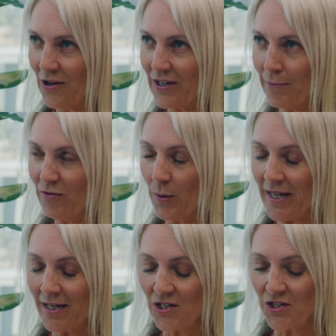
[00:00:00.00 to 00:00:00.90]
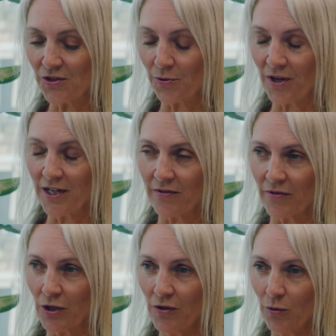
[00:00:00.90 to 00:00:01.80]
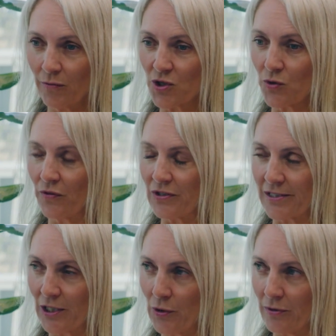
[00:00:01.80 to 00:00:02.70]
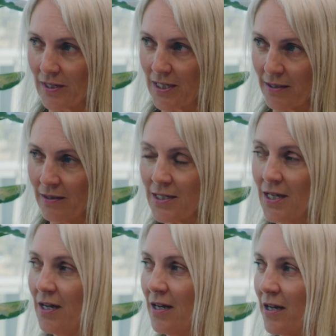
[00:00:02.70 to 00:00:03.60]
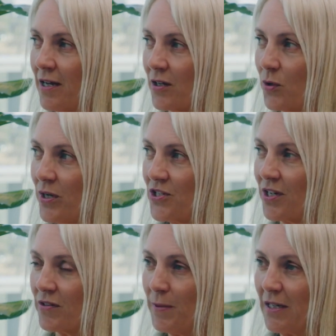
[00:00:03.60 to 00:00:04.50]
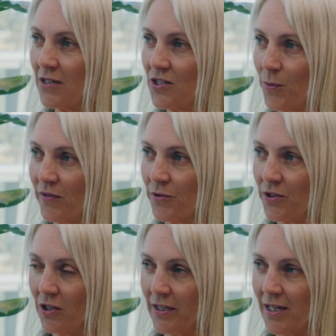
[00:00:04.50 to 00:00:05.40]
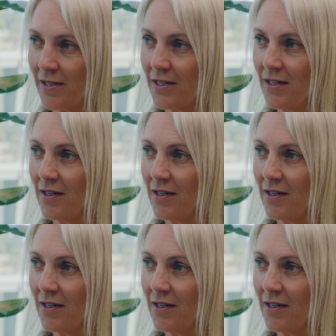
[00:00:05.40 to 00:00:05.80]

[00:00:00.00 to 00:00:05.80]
Okay, before we get into your kind of offshore versus local tilt, question I was speaking to one of your colleagues,